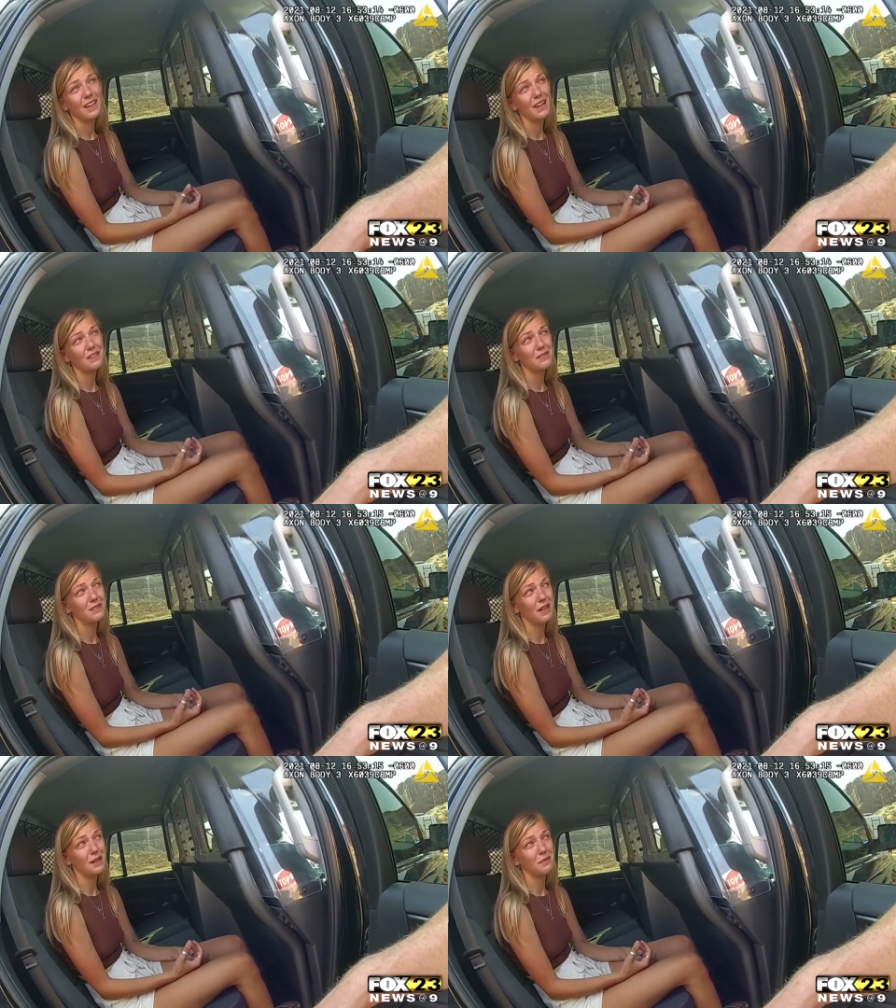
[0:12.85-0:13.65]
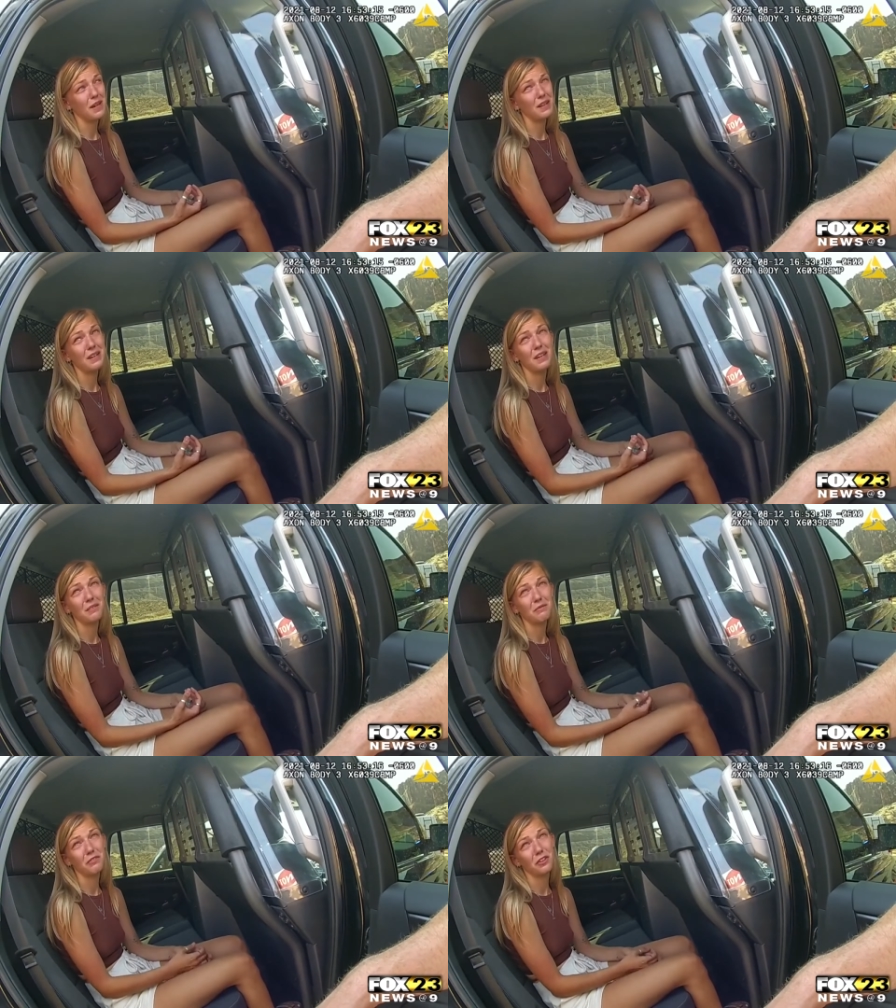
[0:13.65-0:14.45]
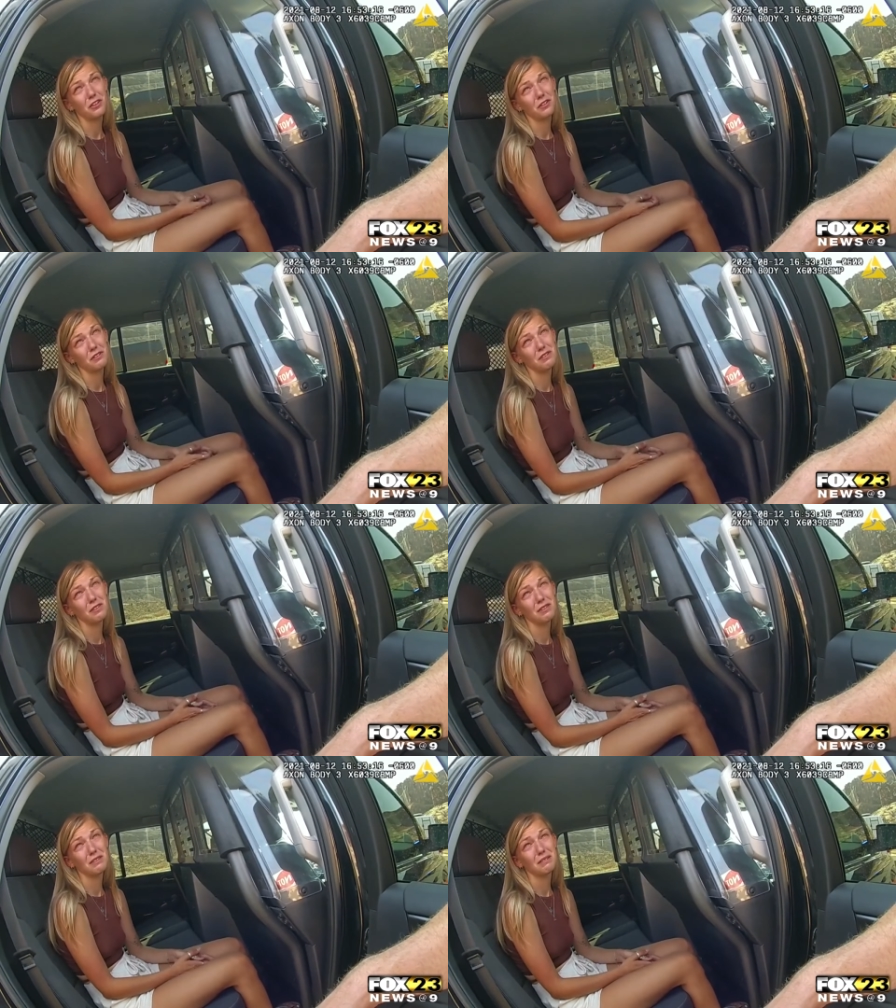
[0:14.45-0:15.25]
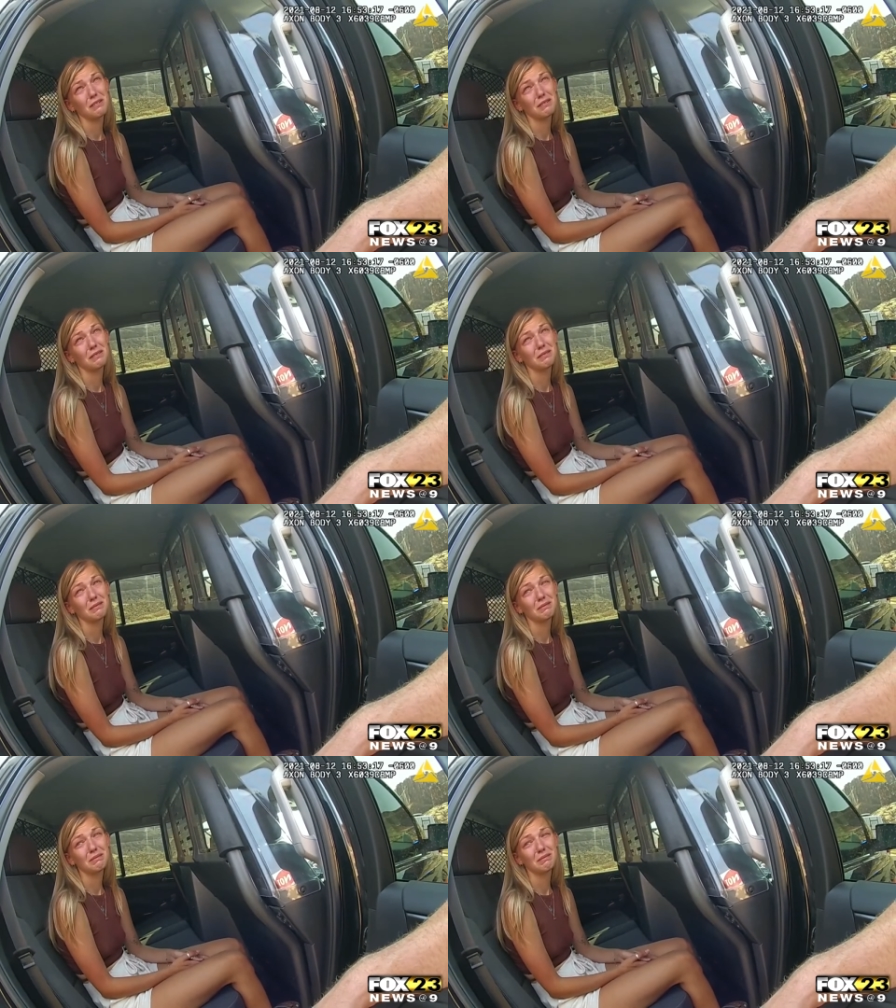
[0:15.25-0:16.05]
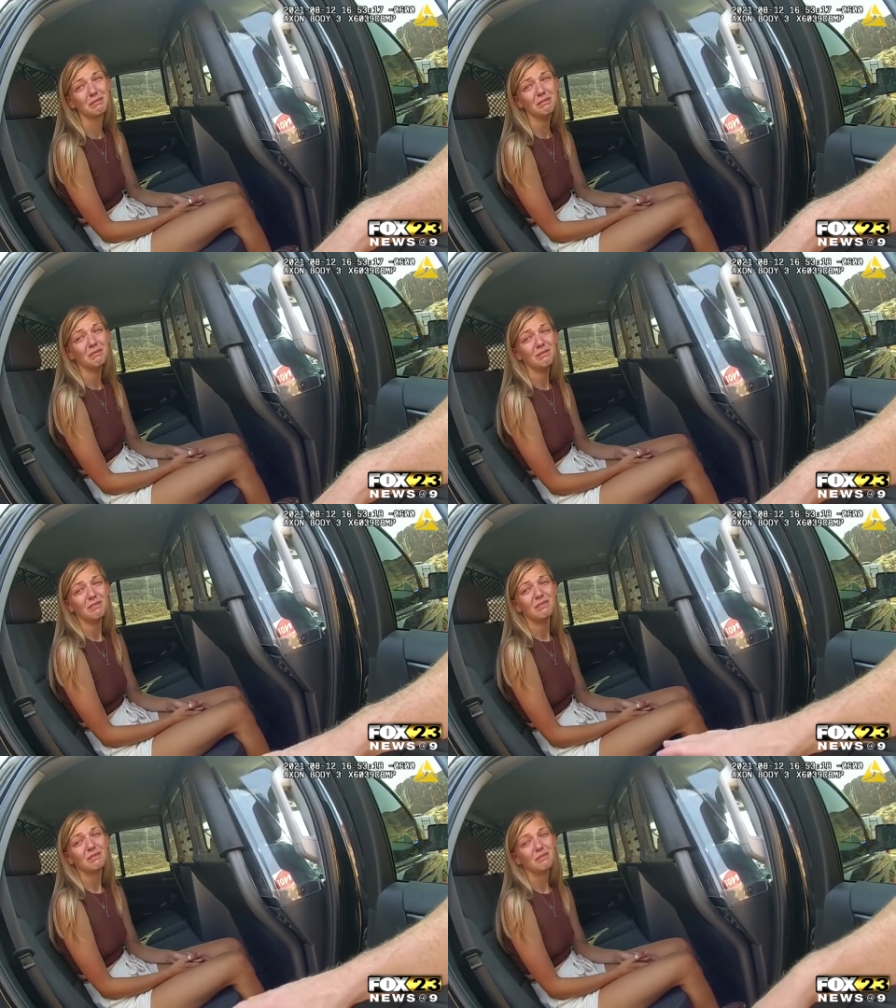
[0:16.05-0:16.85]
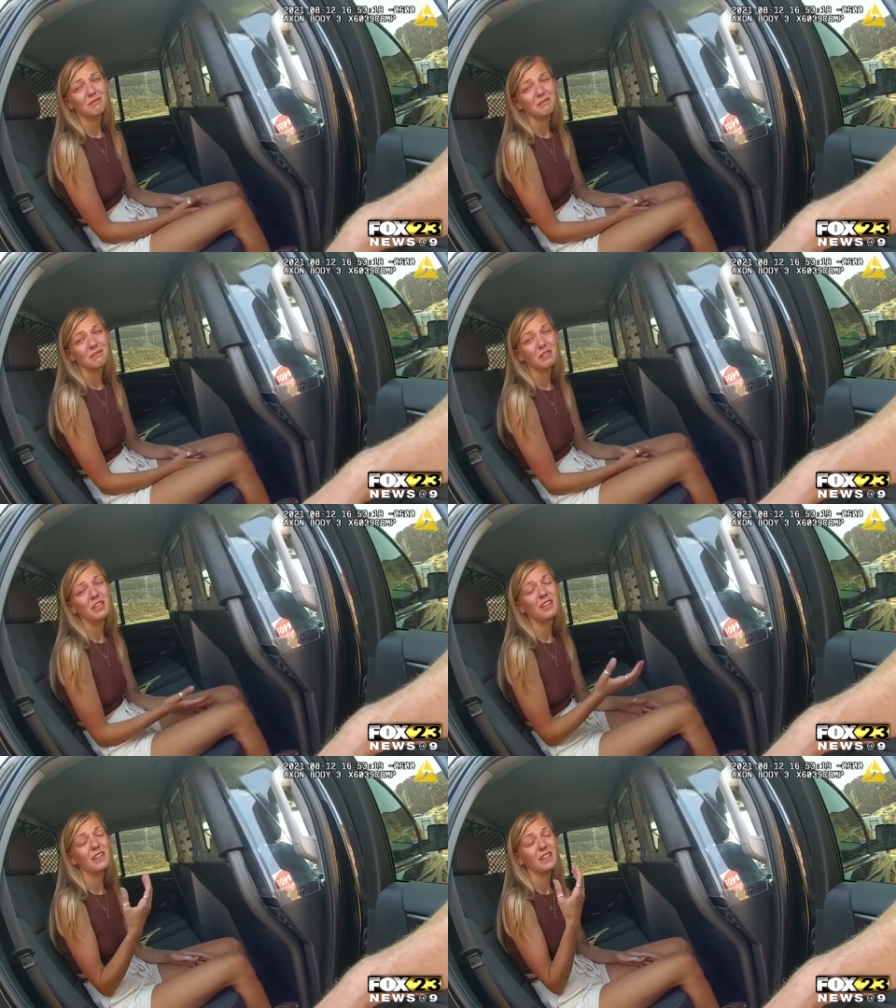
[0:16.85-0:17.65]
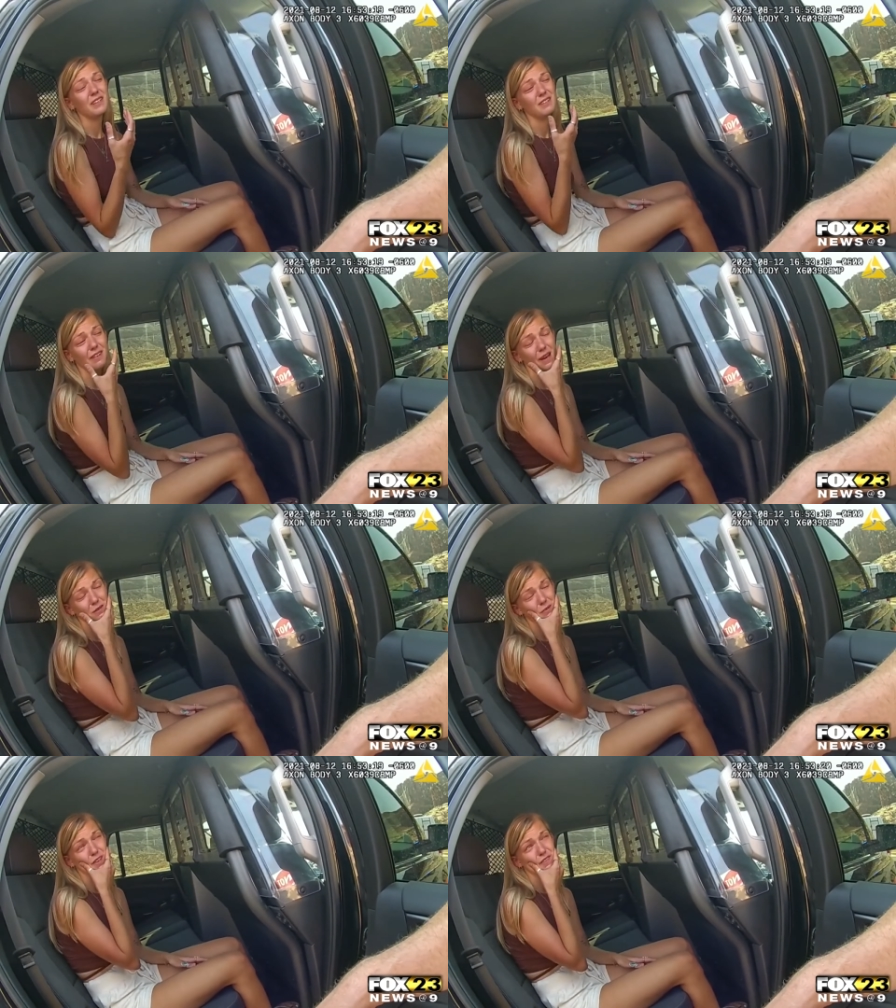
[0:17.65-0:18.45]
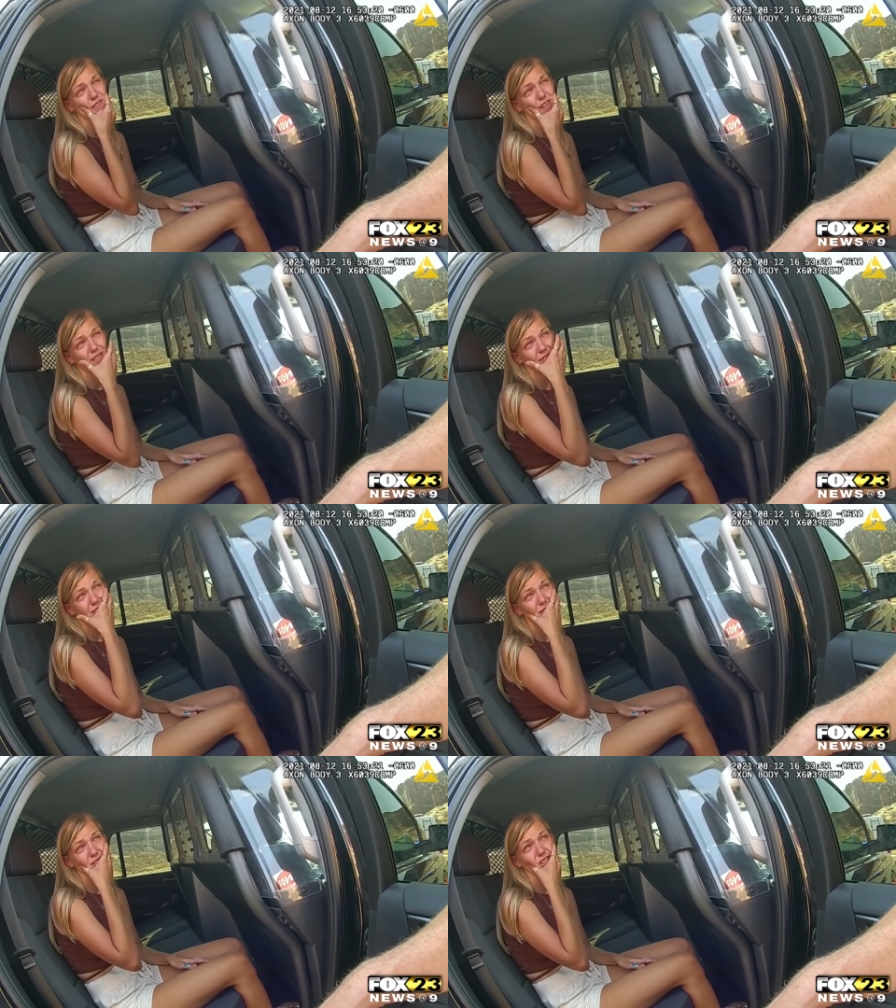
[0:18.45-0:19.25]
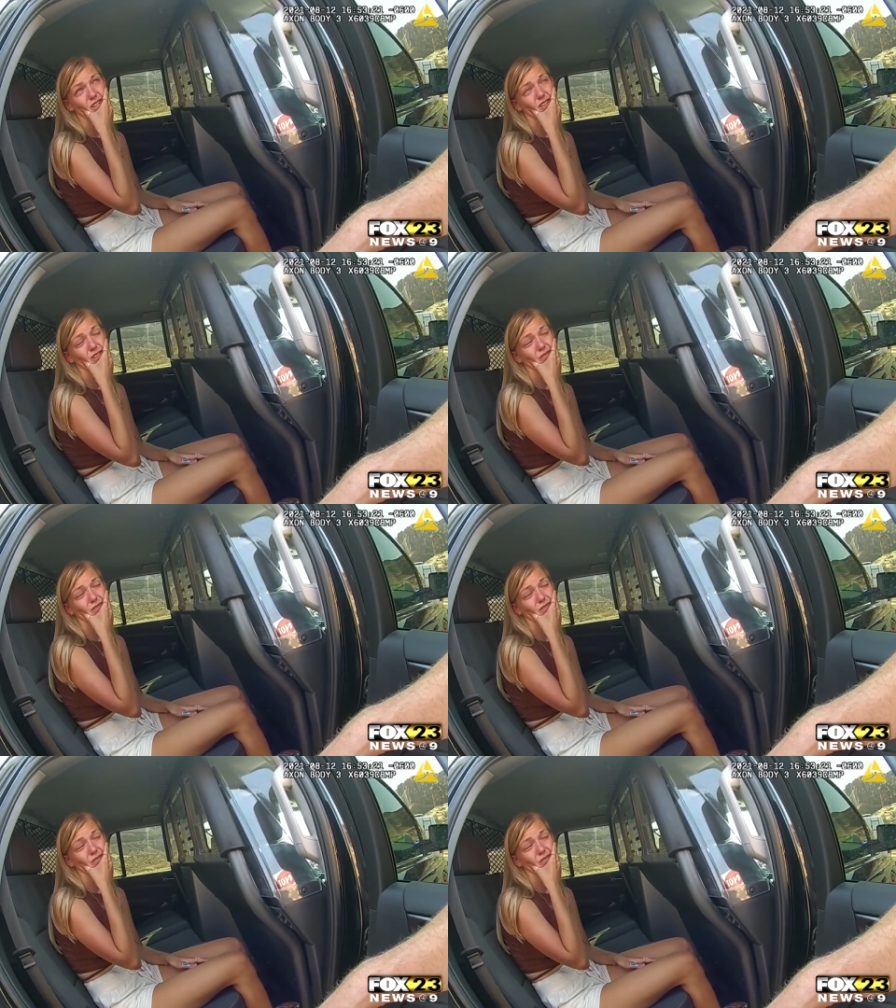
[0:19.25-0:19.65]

Newly released body cam footage sheds some light on the troubled relationship between Gabby Petito and Brian Laundrie.